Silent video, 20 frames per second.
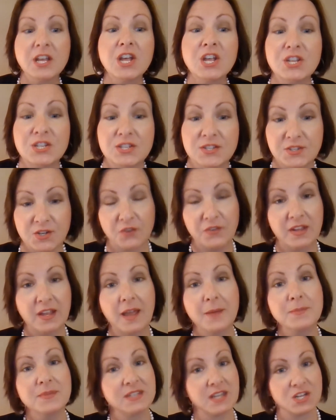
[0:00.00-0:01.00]
Serving
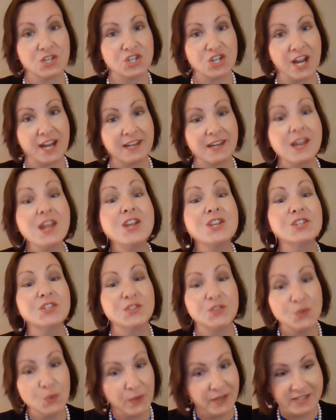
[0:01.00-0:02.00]
Up Sunshine,
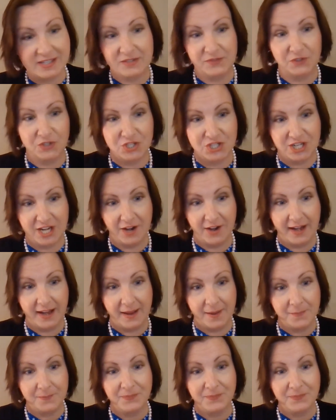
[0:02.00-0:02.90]
Stories for Sharing.